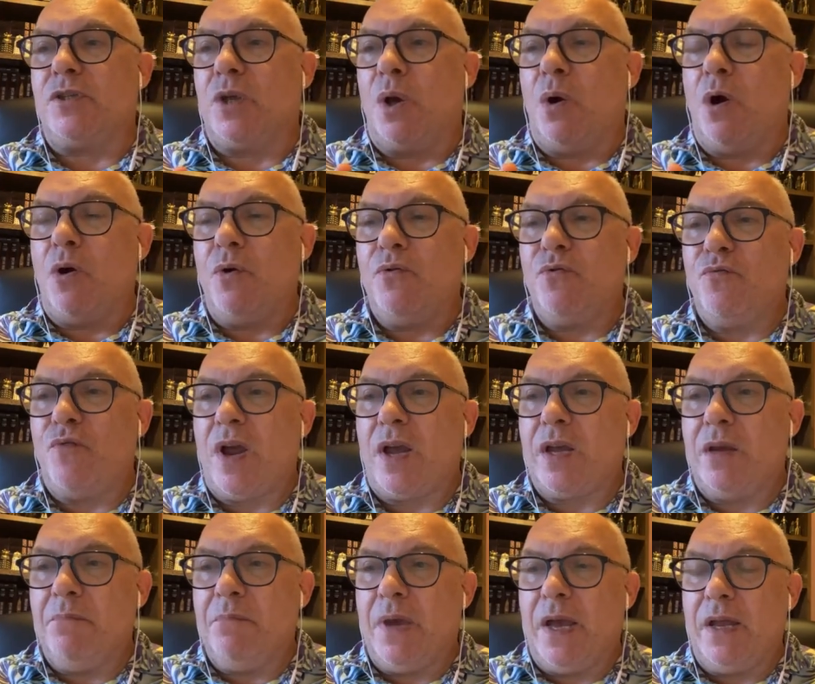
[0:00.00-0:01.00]
So I
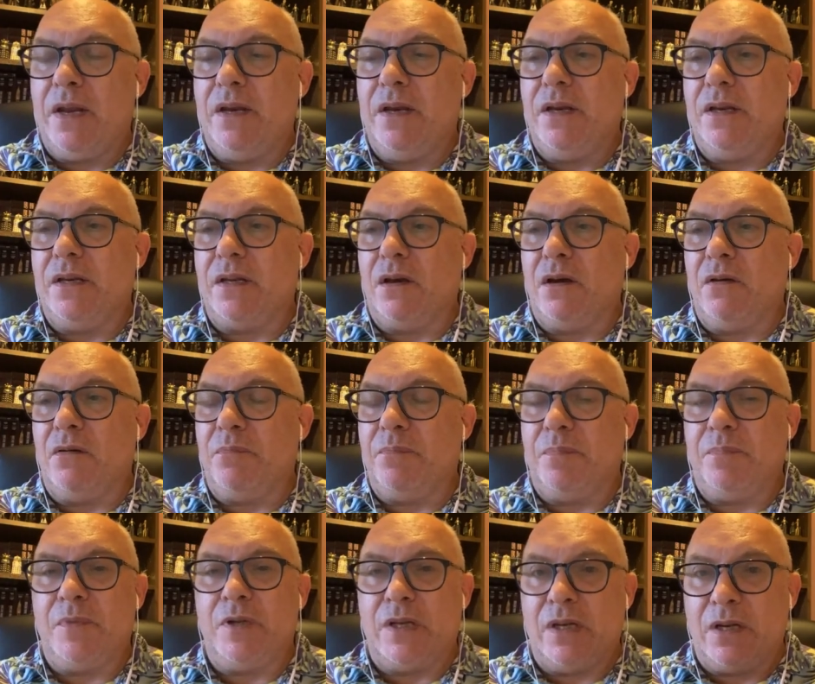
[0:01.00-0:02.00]
recommend, I
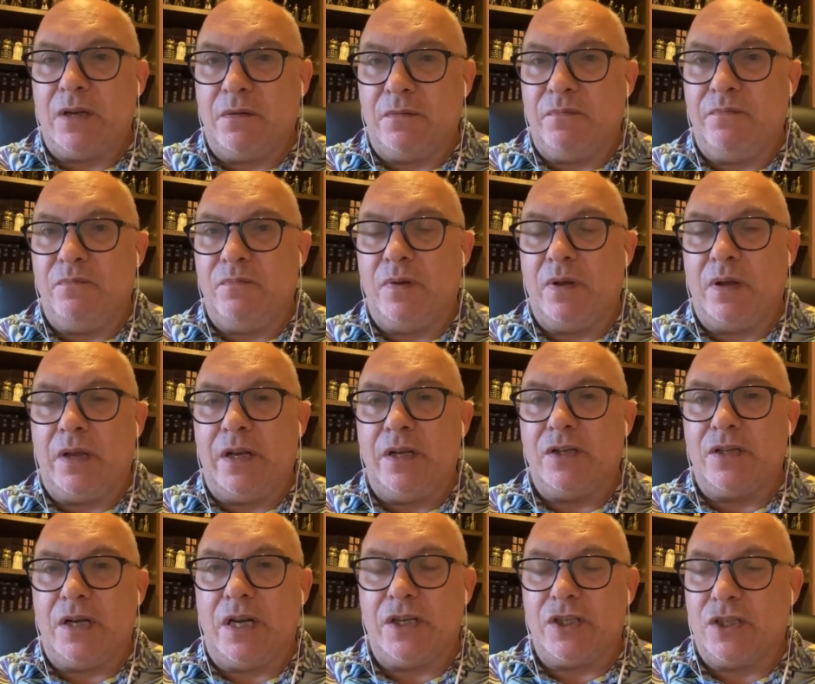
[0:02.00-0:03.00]
did a
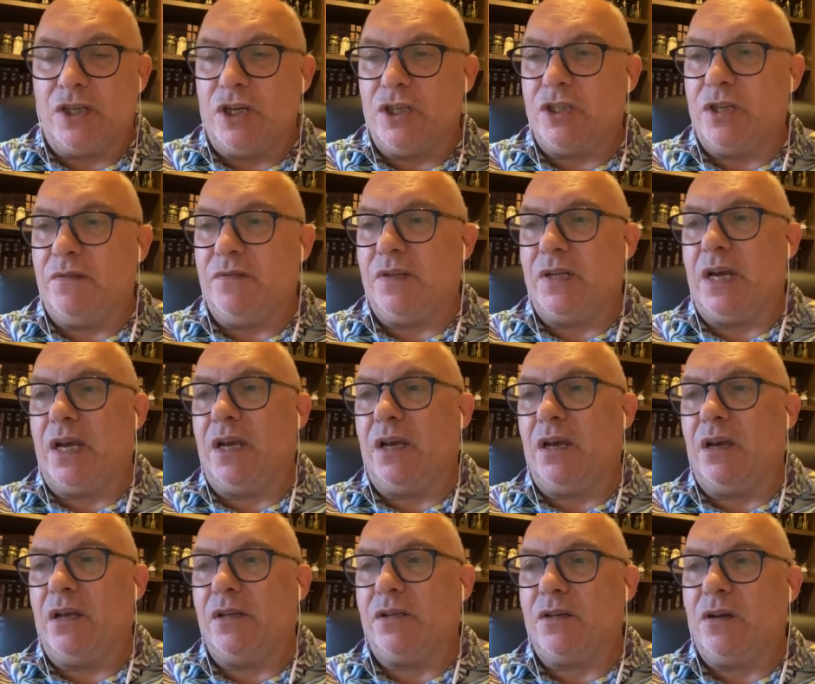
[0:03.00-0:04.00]
internet search the other
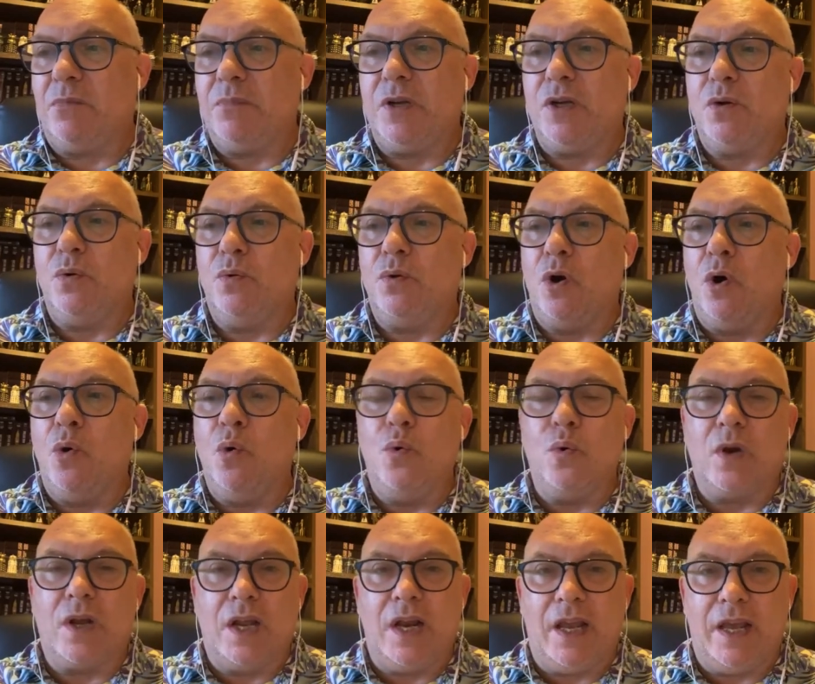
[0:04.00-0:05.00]
day, there's a company called
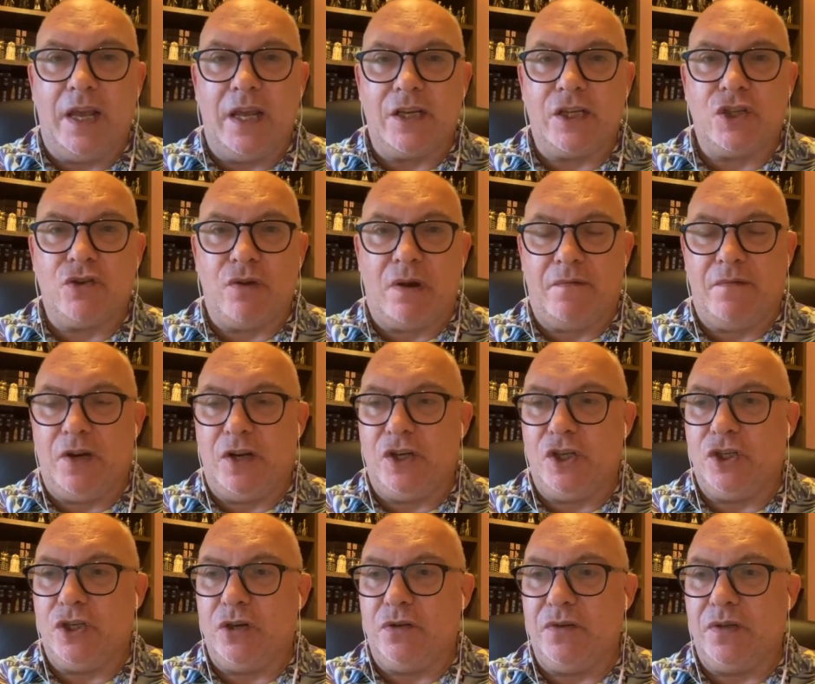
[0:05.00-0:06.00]
All Clear Travel
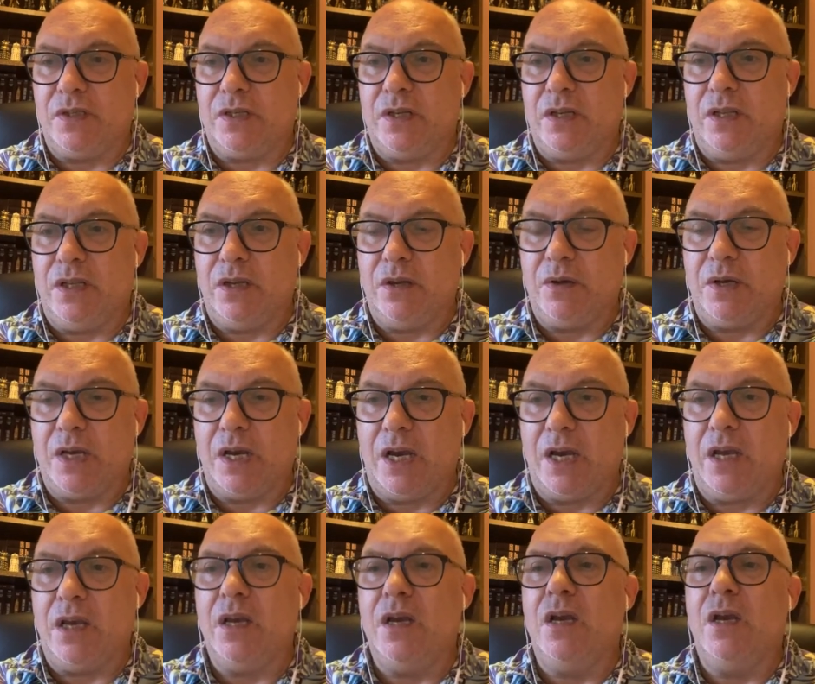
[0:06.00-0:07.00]
Insurance in the
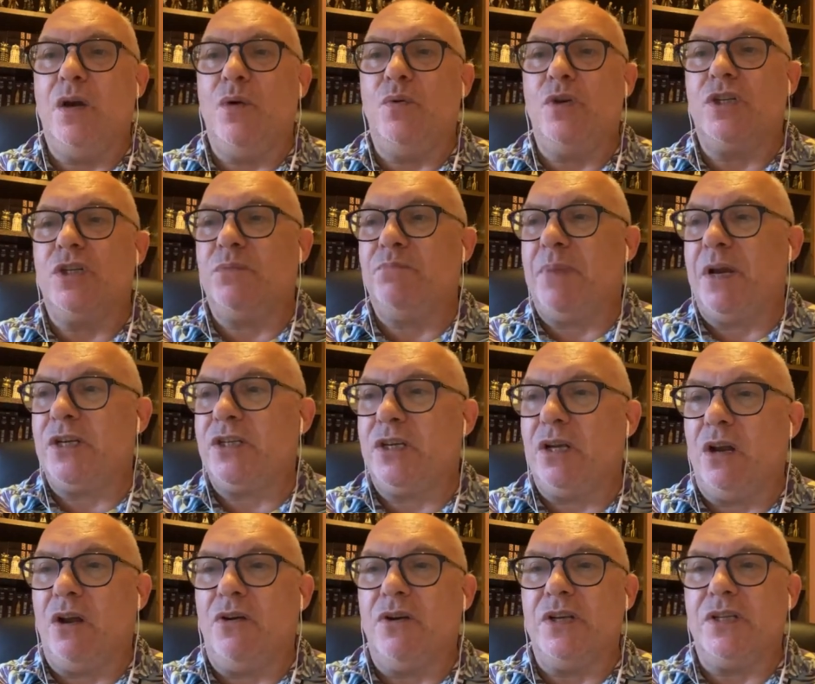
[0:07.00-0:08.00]
UK, which
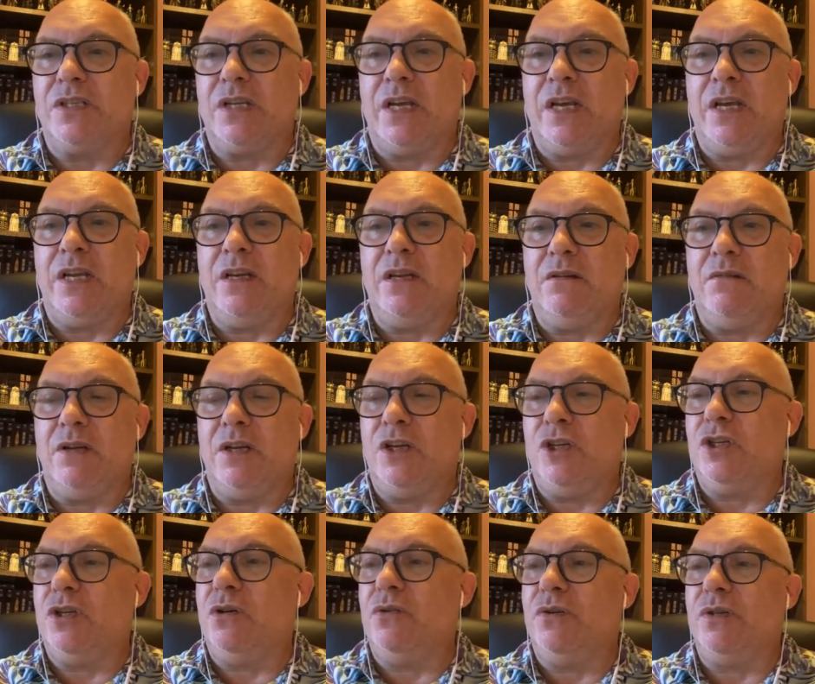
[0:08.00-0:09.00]
specialise in
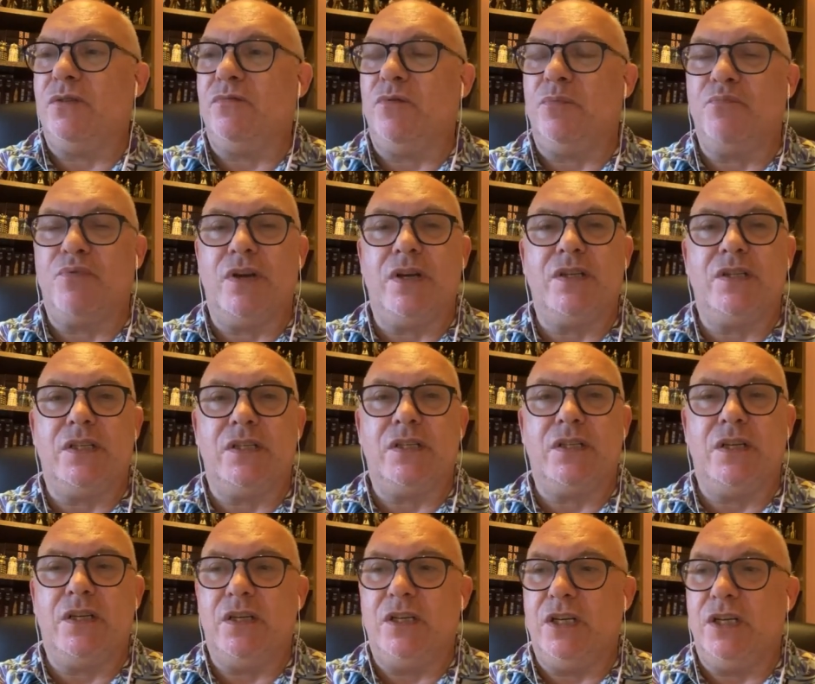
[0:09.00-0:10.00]
insurance for
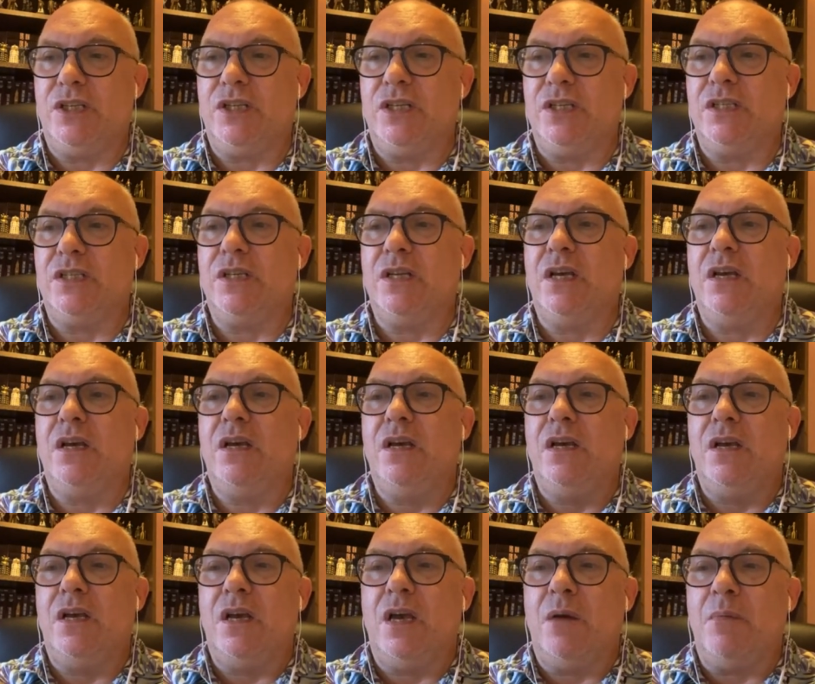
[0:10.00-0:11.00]
pre-existing conditions,
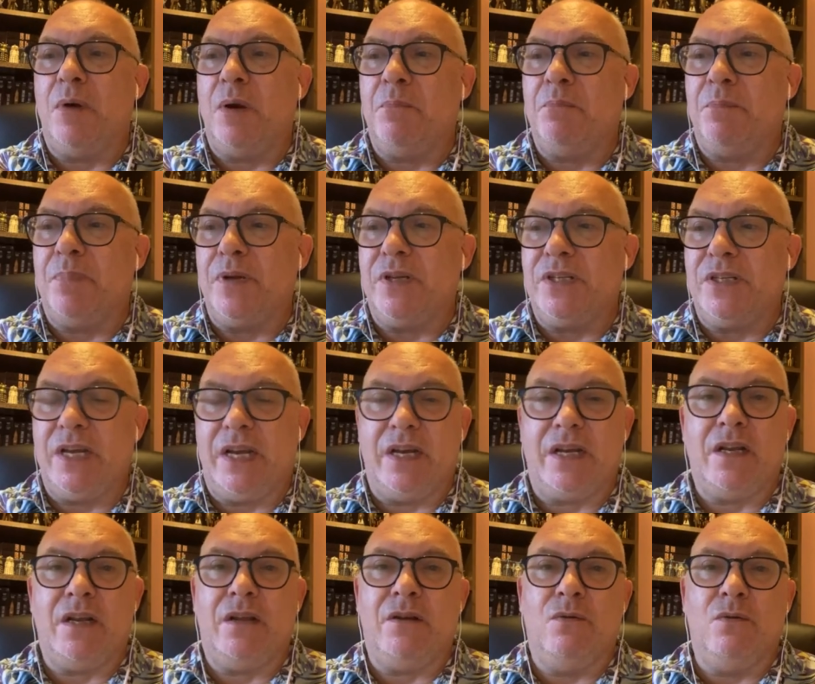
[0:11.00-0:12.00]

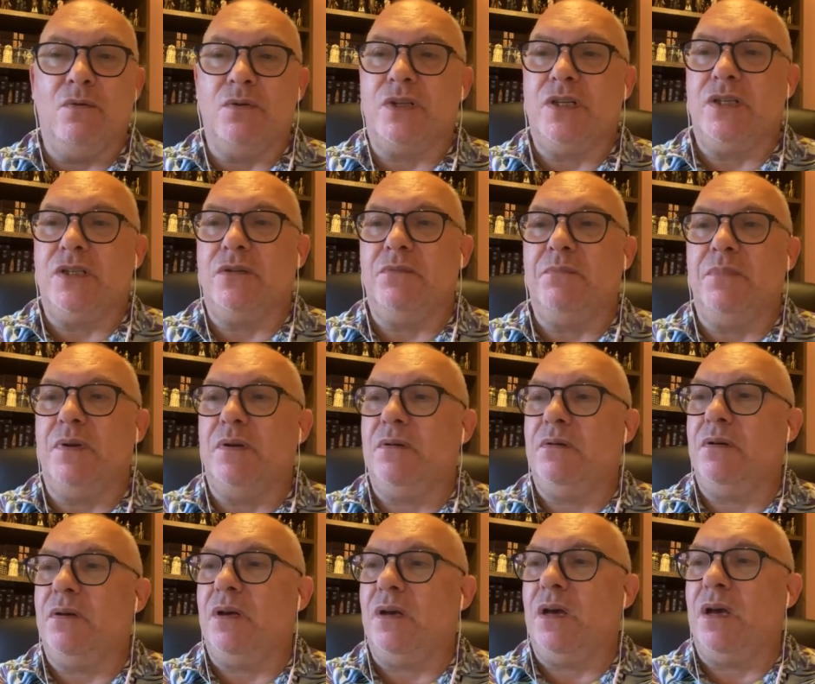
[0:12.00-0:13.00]
particularly autism,
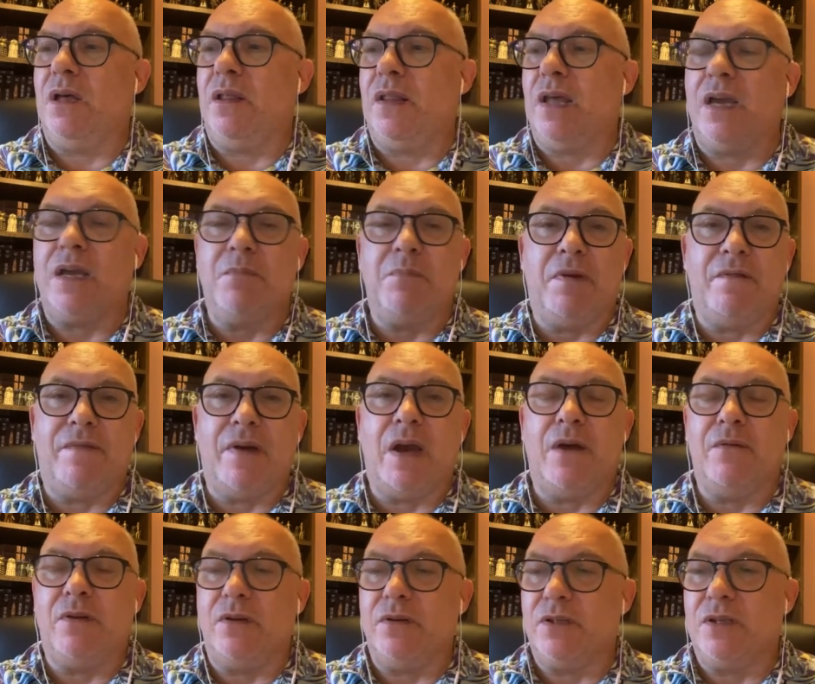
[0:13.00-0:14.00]
and they can be
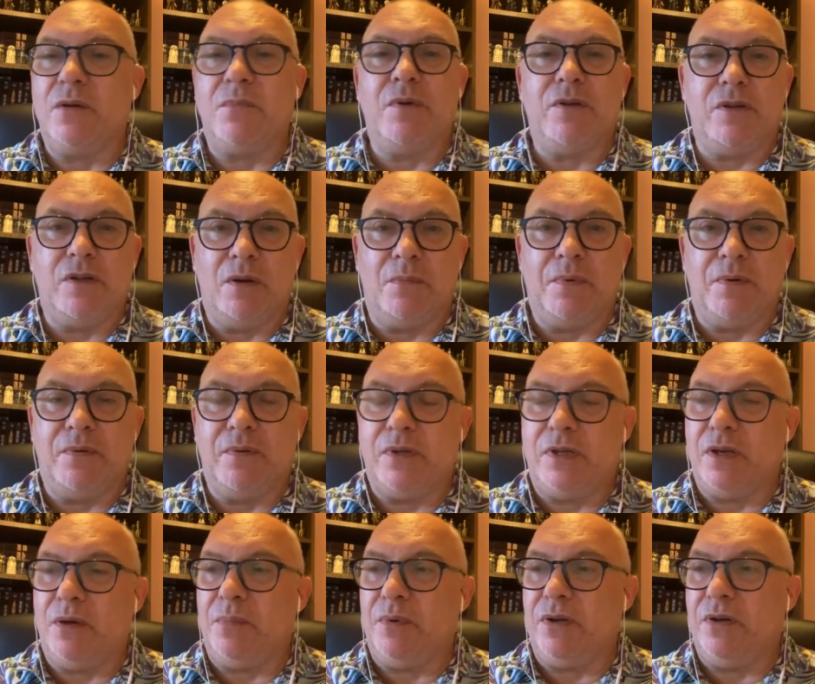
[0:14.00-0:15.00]
found at
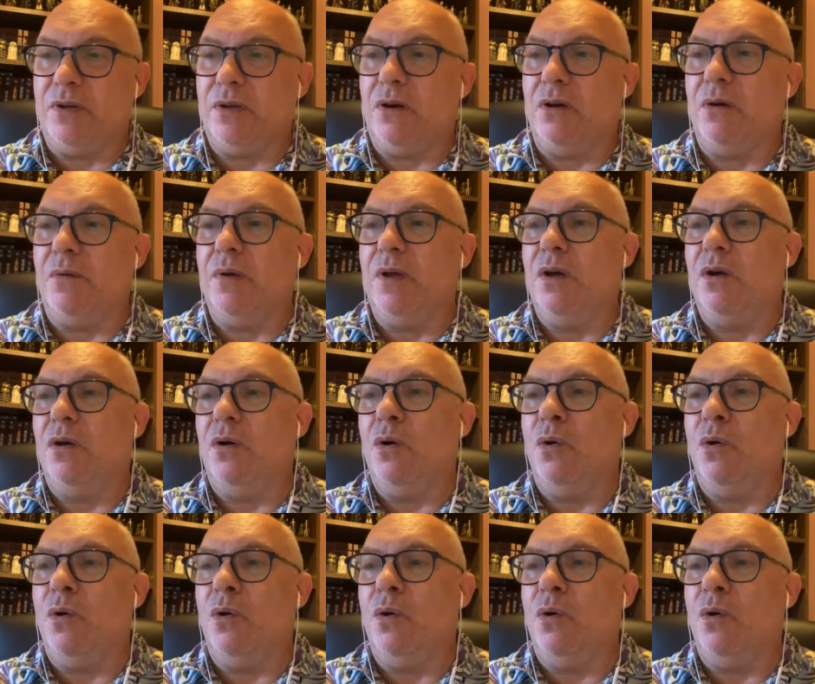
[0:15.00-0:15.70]
www.allcleartravel.co.uk.